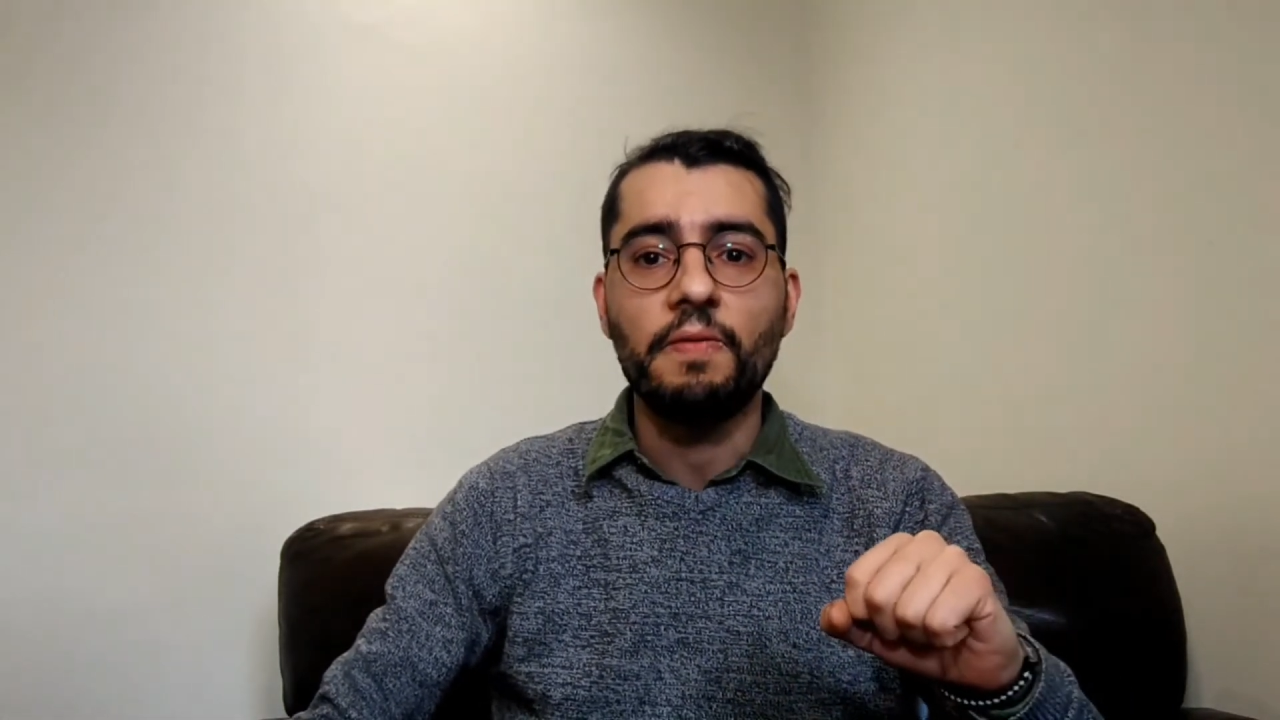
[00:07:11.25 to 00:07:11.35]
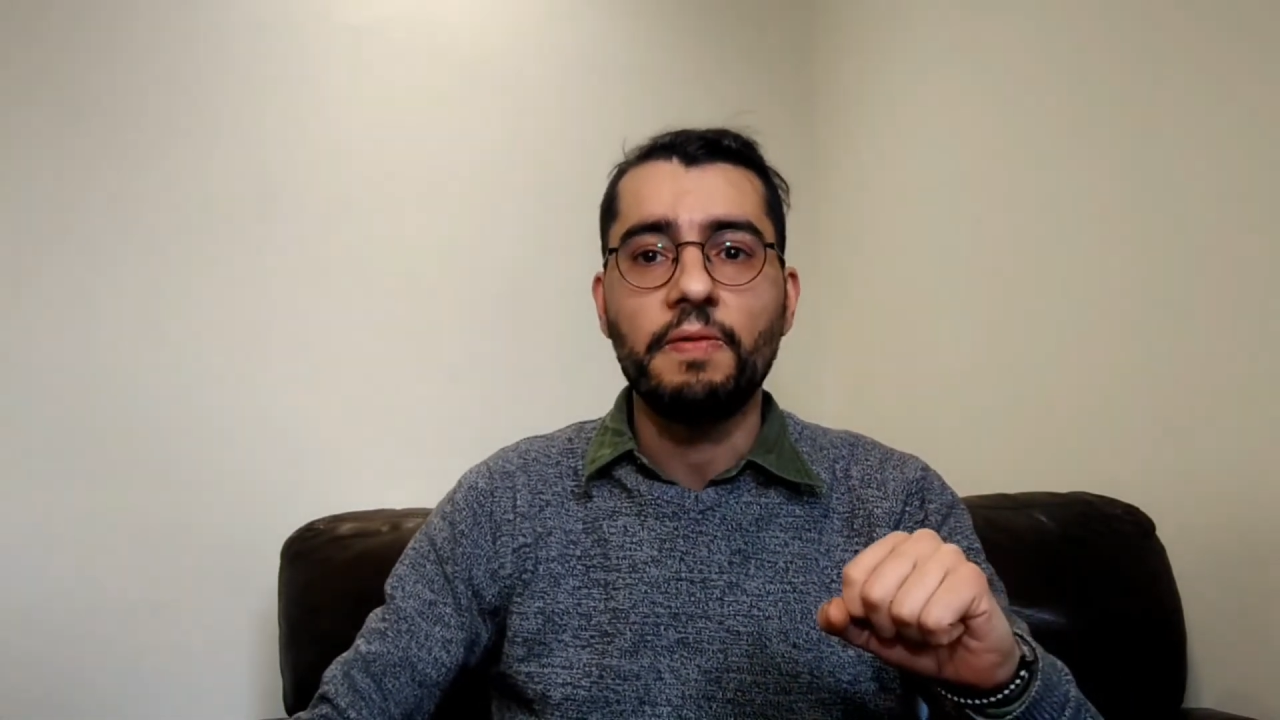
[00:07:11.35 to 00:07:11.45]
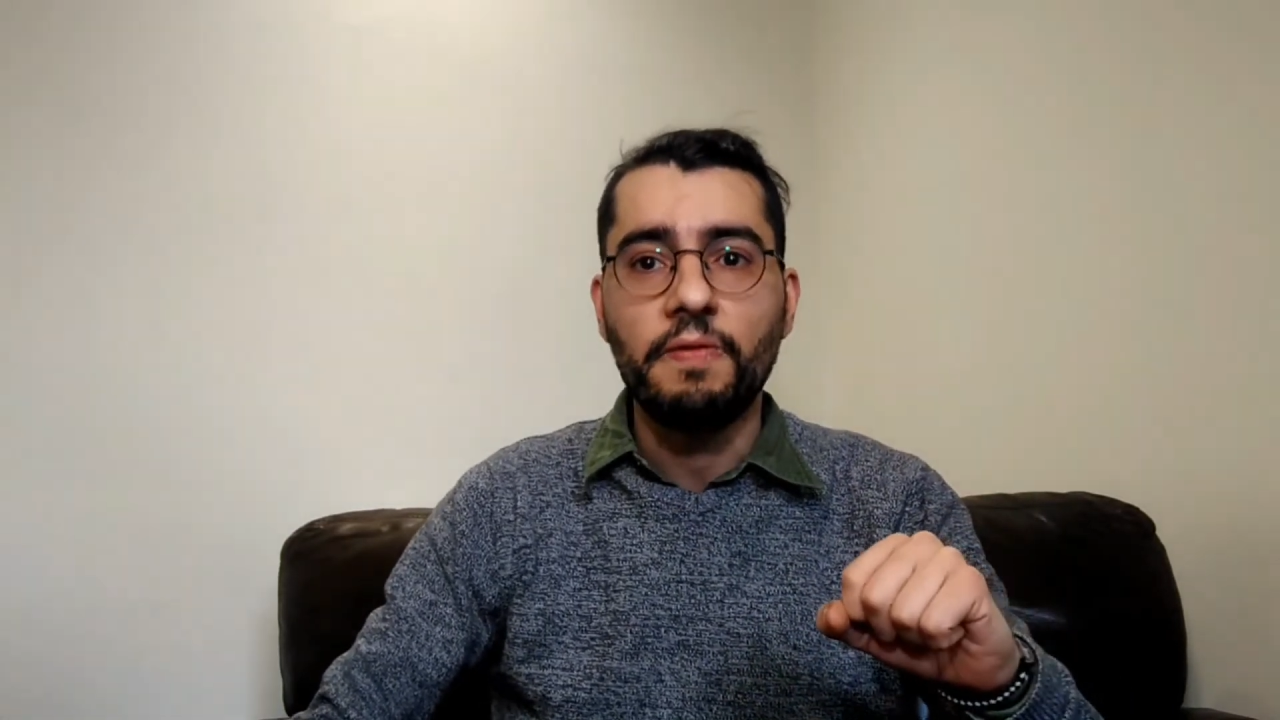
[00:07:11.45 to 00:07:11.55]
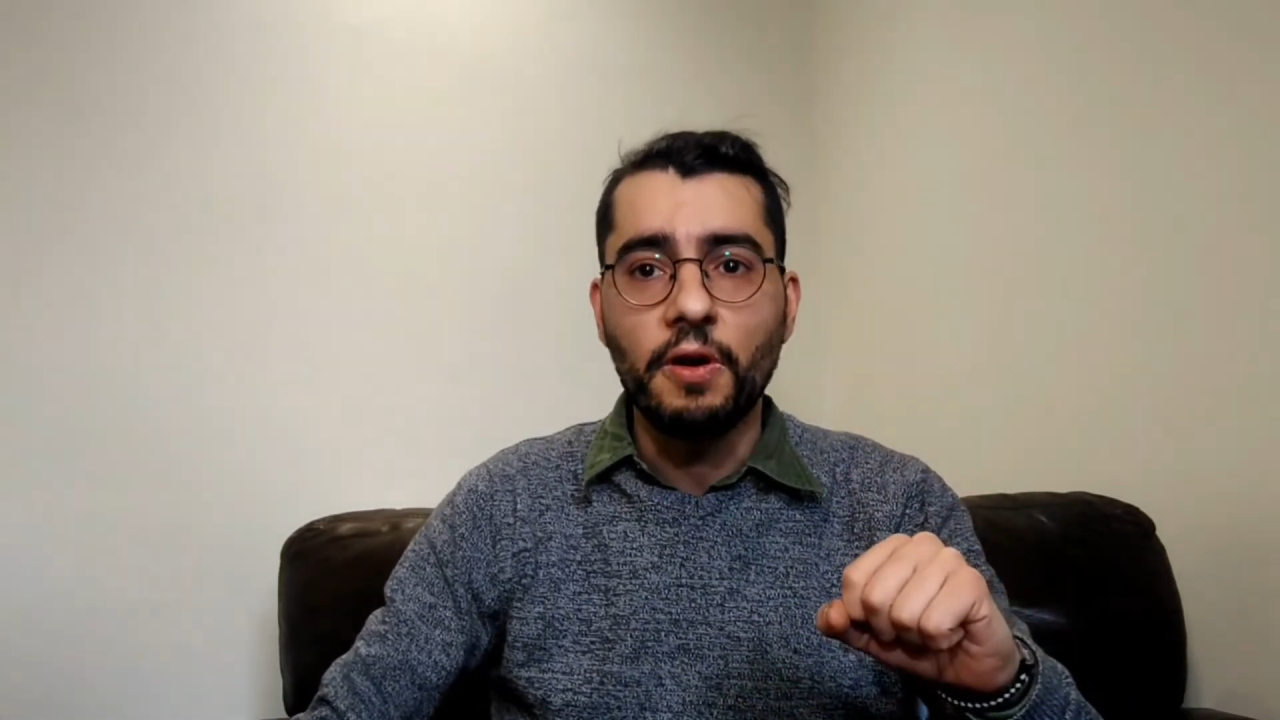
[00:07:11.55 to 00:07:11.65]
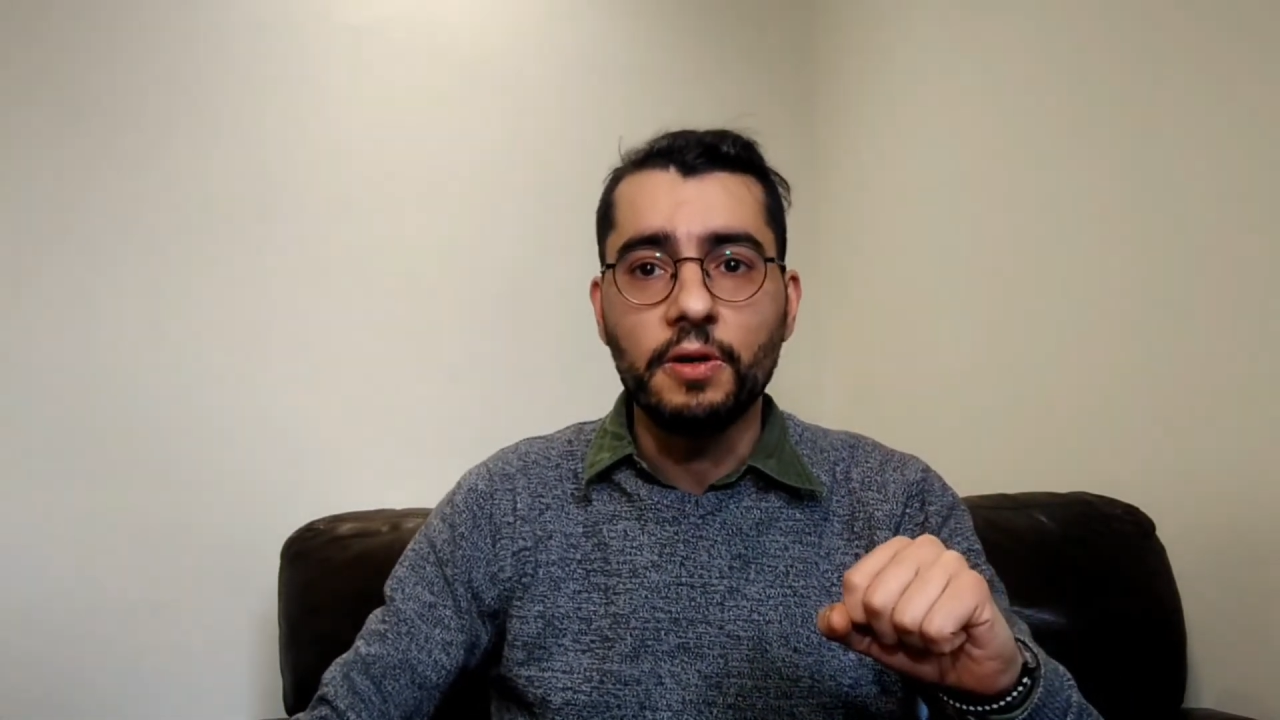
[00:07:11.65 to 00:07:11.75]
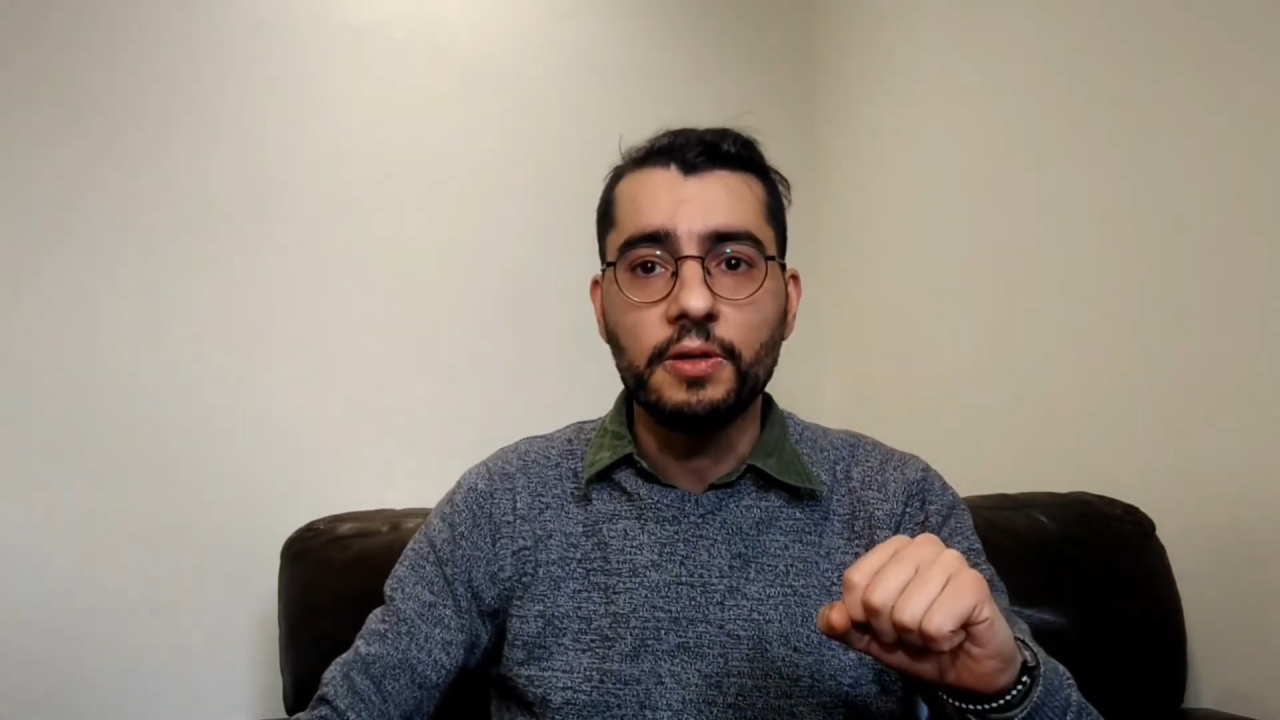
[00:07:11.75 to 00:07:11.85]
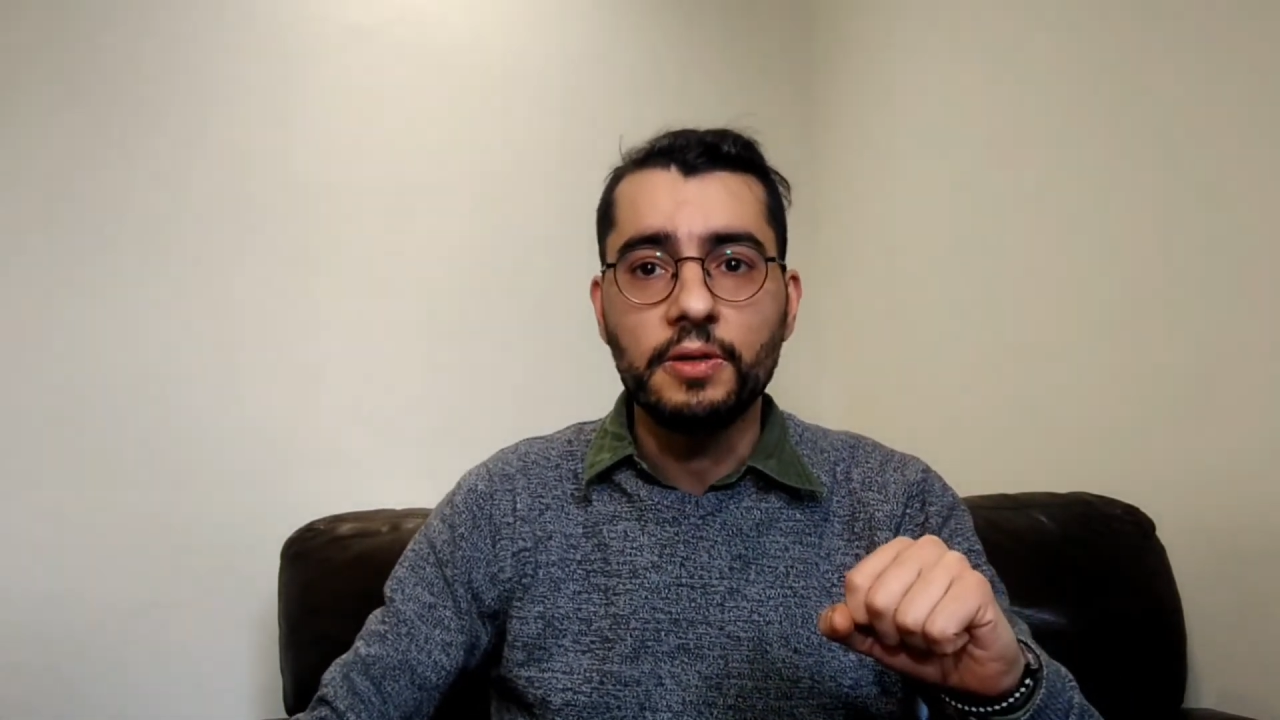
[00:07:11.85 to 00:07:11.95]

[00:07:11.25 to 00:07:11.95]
the Fog.